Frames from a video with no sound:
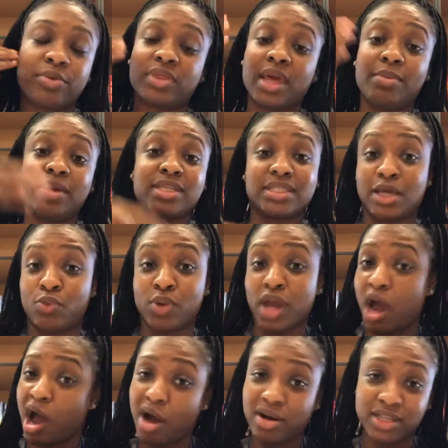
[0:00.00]
That means that we
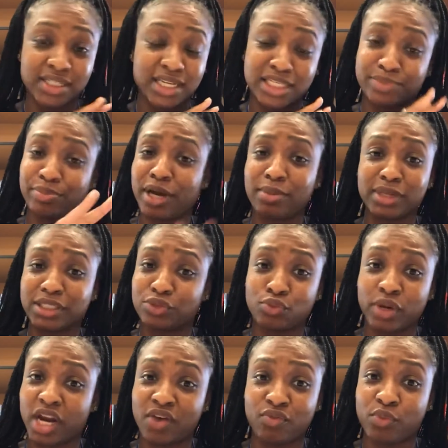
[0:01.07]
all could just publish
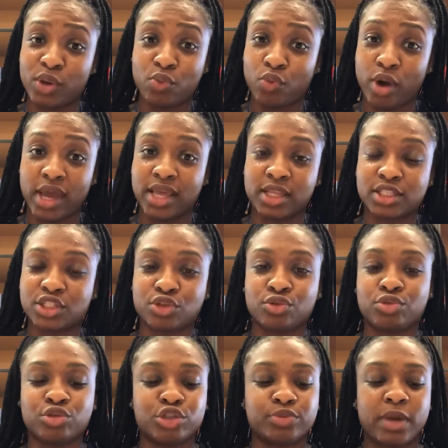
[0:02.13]
whatever we want in the school
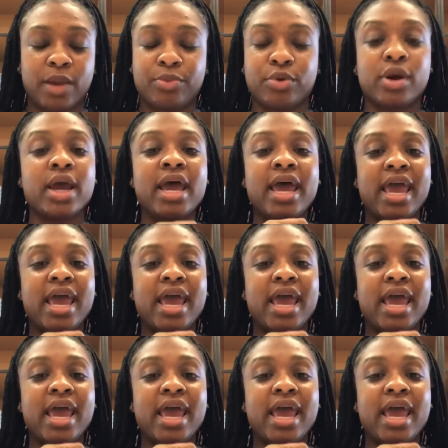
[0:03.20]
newspaper,